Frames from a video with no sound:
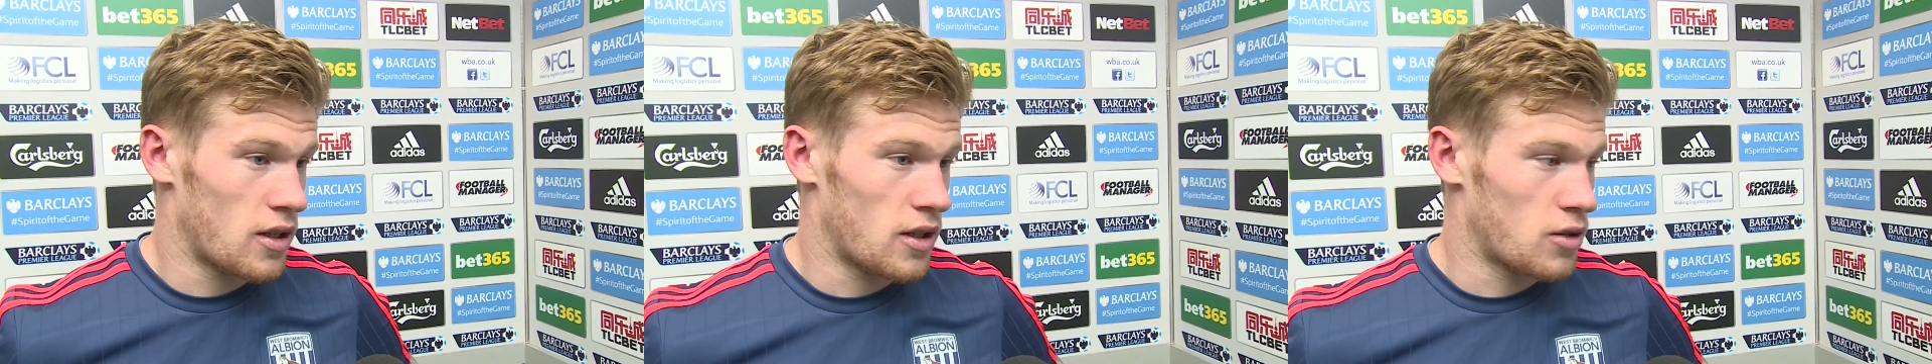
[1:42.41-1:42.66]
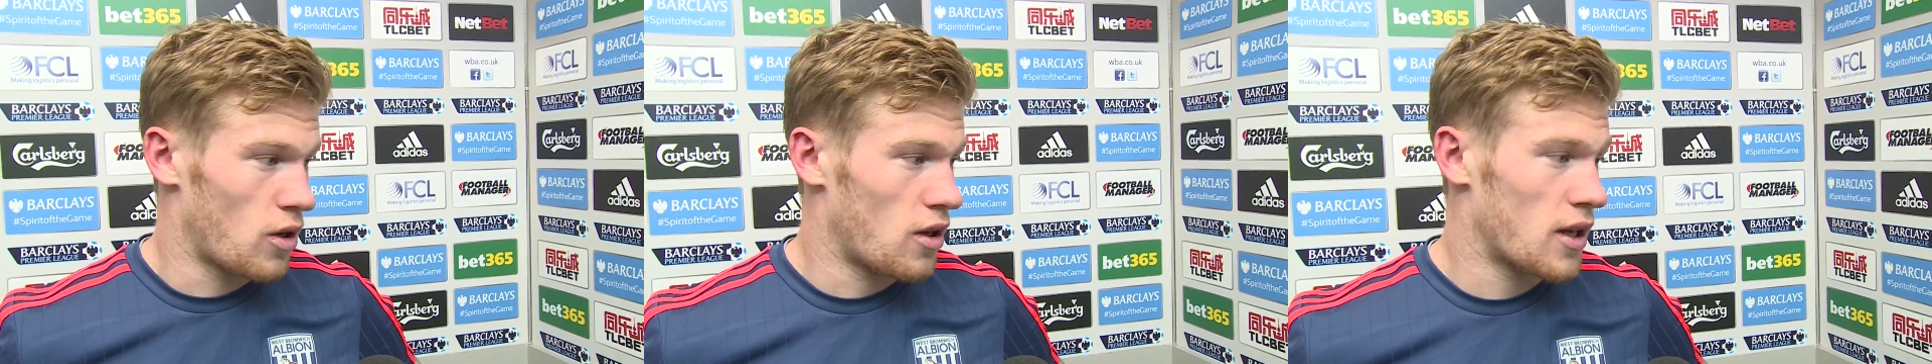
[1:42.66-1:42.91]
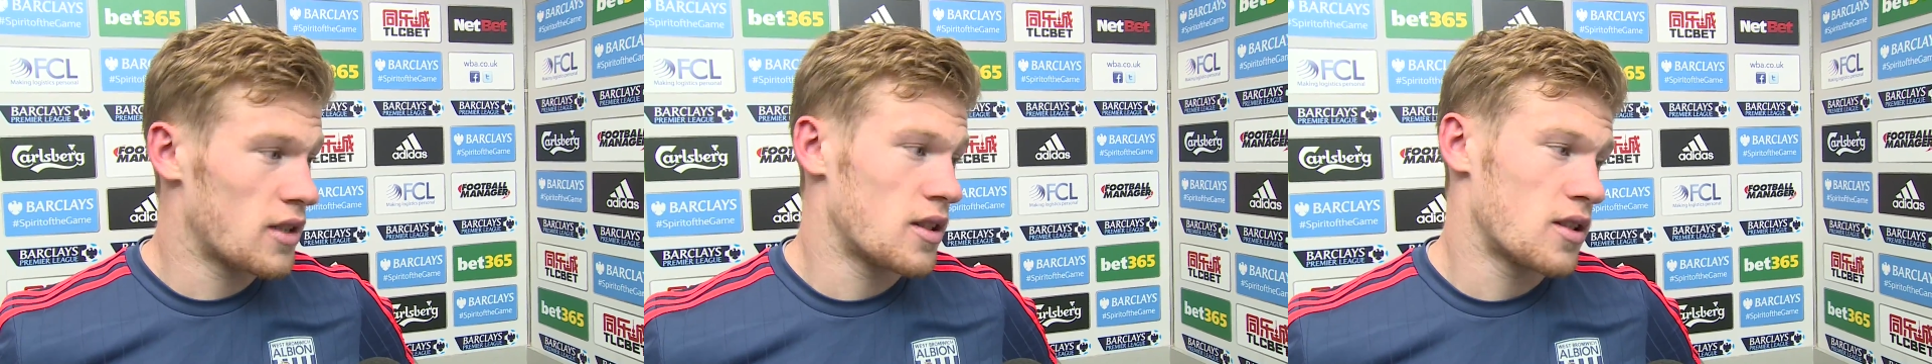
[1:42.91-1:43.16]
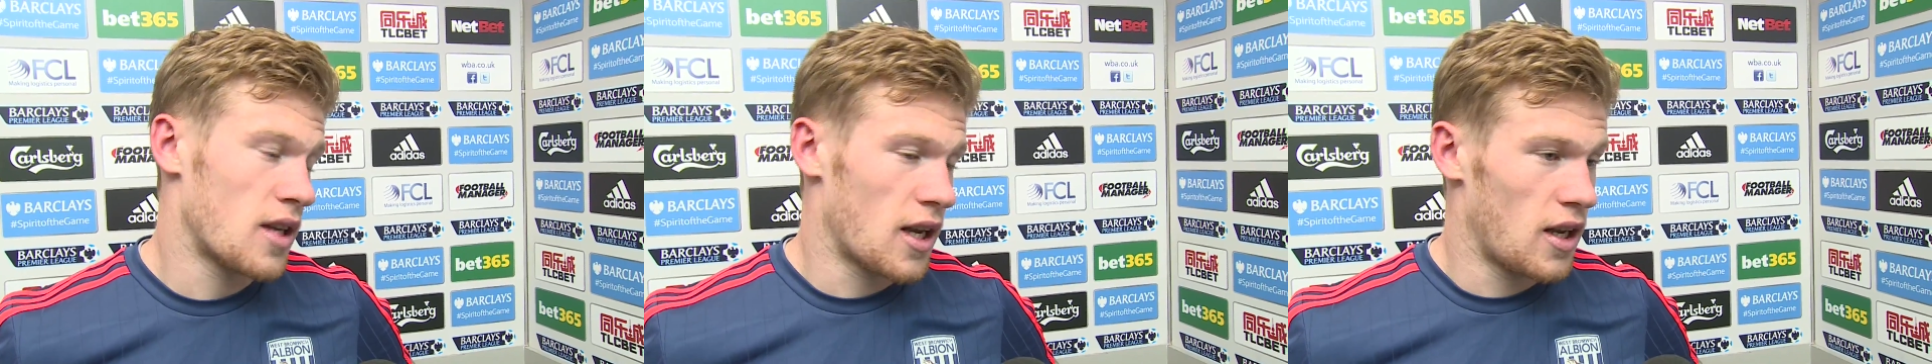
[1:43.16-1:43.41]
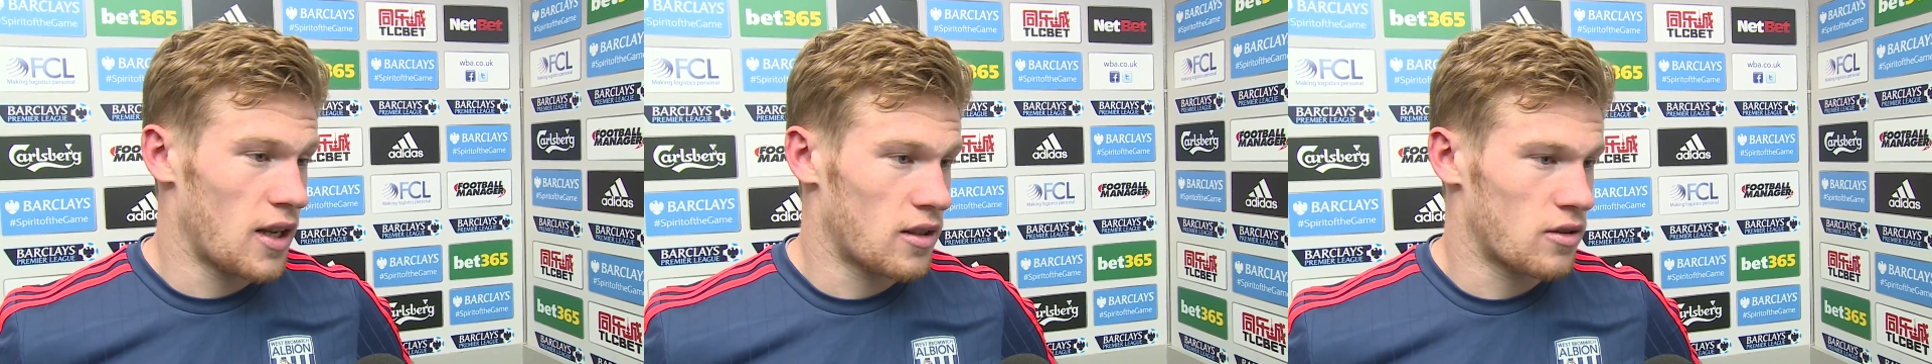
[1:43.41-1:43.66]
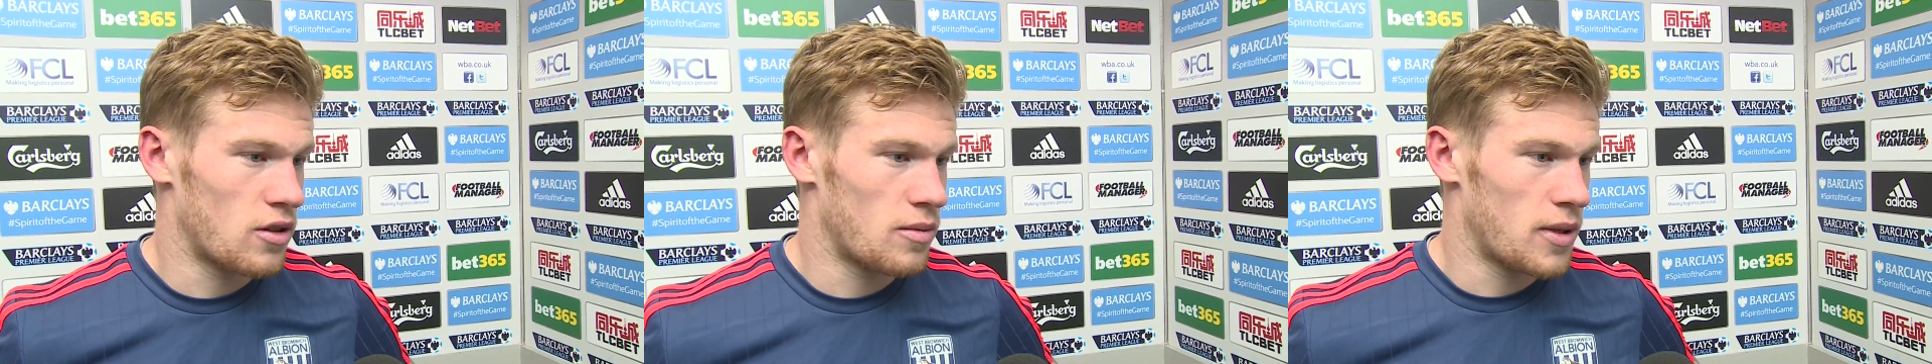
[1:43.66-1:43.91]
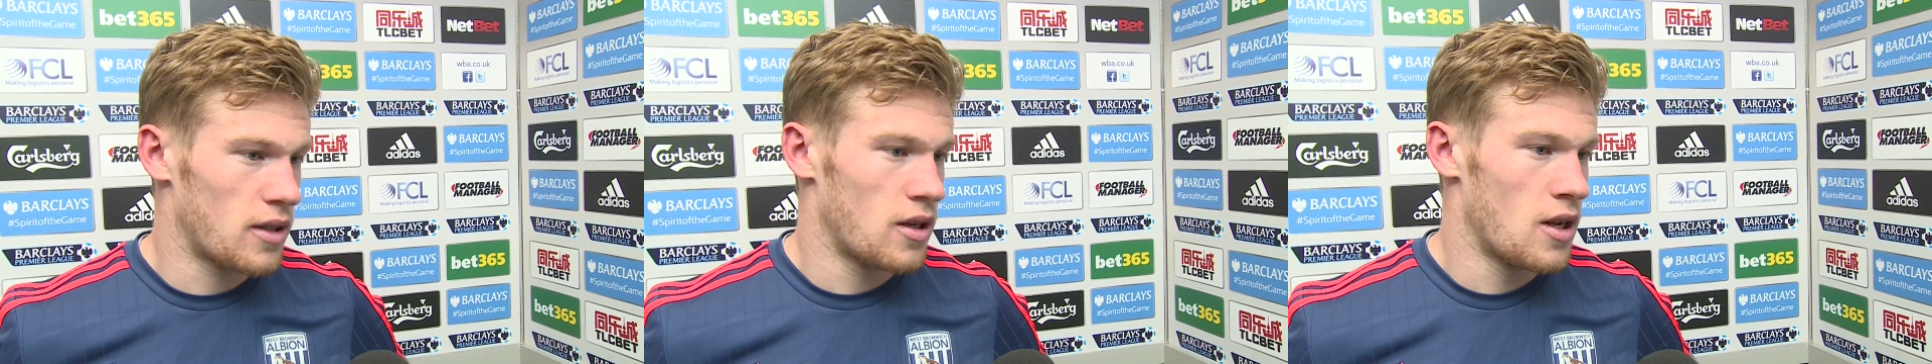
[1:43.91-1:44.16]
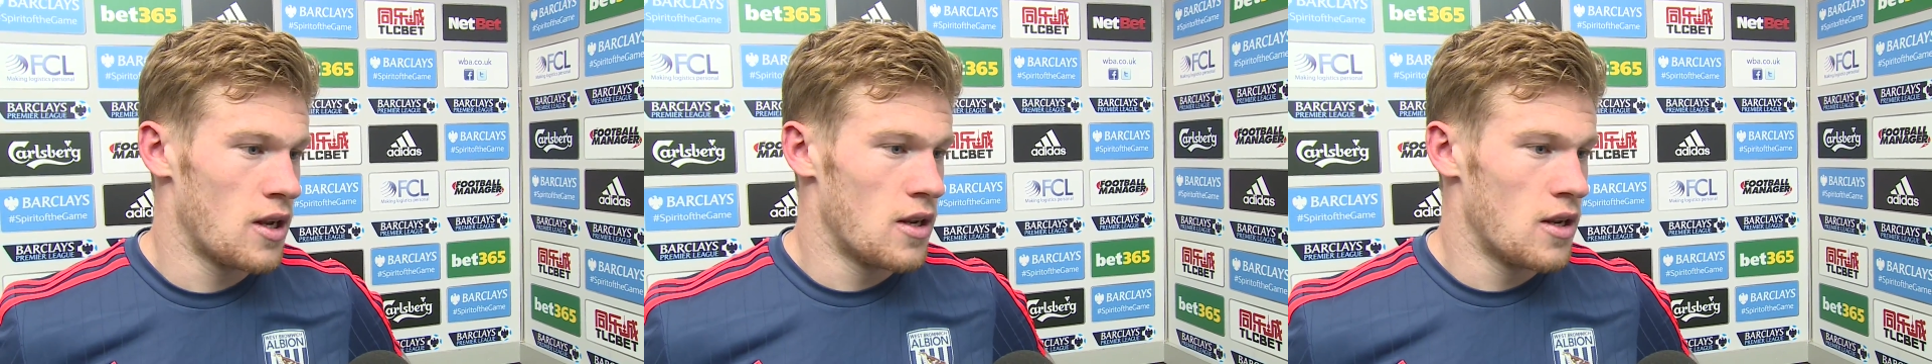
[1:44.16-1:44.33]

as well against a side that's going to be